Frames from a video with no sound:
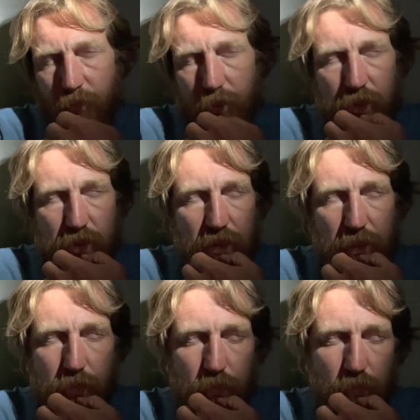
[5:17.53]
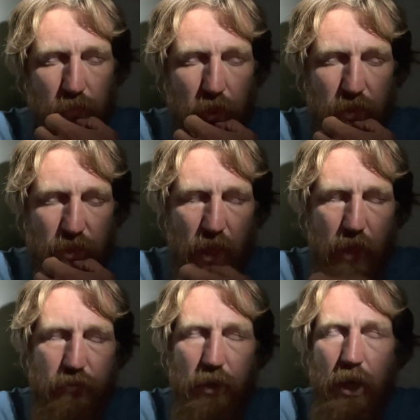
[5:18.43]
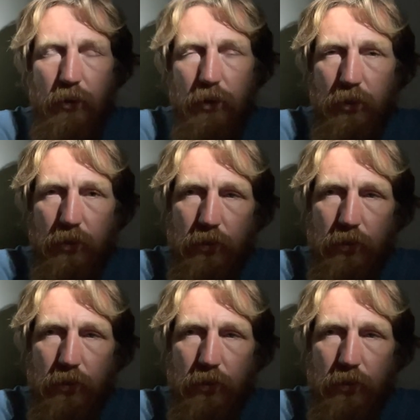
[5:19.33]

because I lost a half an hour